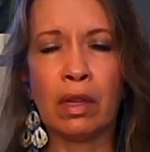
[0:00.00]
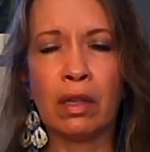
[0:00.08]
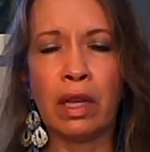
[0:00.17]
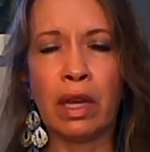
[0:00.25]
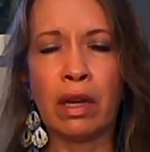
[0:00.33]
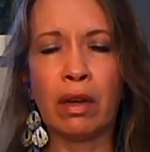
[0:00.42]

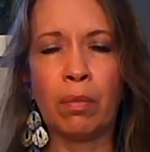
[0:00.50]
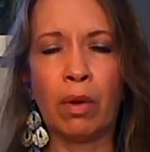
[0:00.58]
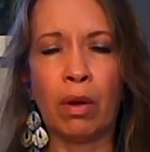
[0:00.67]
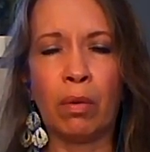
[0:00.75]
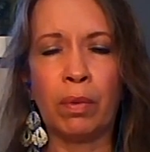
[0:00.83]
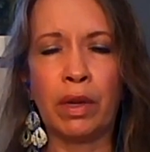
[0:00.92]
Take a
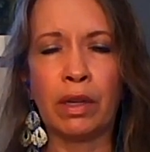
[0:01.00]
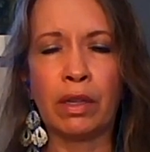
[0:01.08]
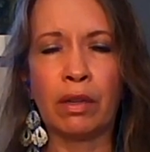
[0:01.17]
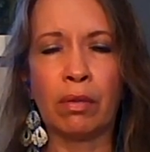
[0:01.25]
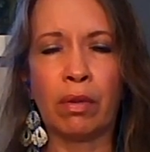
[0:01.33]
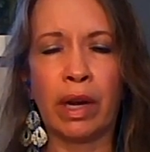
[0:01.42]
moment
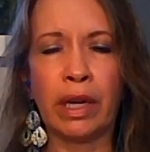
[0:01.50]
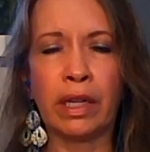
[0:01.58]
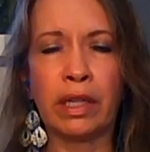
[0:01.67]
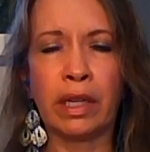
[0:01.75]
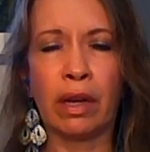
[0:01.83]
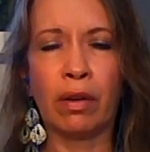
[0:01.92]
to write
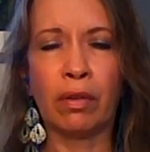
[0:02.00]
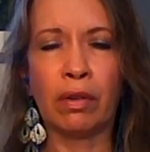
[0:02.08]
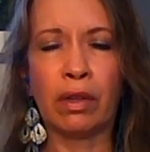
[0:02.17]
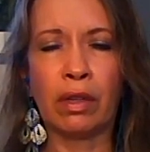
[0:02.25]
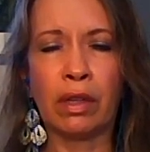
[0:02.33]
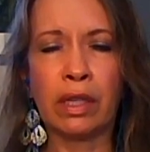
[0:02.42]

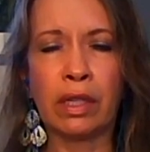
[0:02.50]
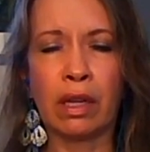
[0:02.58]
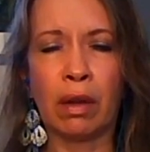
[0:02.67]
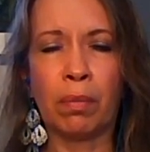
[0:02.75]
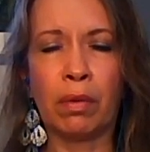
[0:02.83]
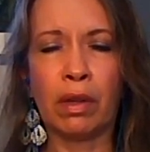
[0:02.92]
down these
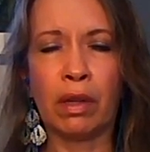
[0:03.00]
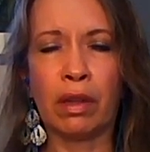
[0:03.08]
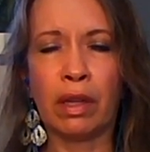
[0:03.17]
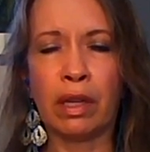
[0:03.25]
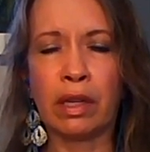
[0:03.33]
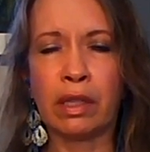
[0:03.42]
couple of
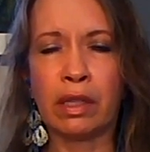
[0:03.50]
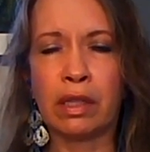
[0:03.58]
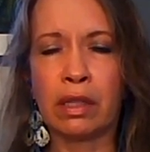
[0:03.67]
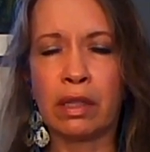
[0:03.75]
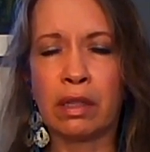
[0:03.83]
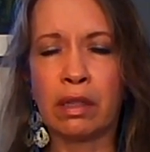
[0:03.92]

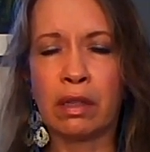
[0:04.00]
things.